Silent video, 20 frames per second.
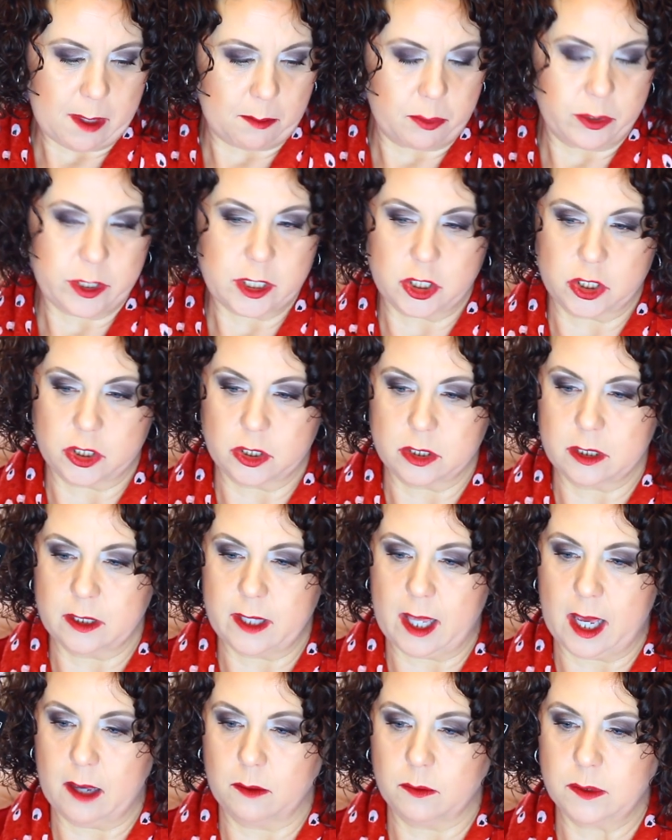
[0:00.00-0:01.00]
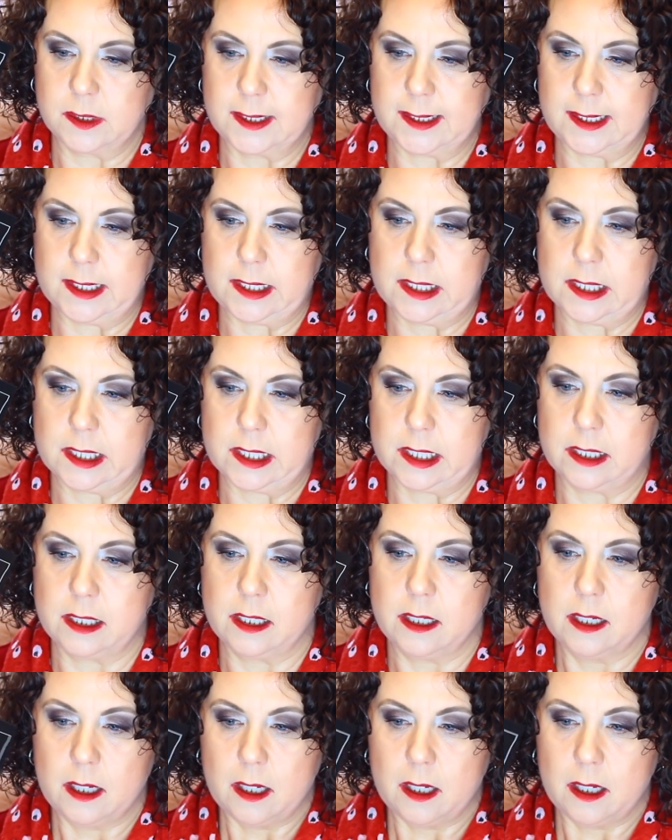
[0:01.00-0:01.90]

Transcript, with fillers: I'm pretty sure that was in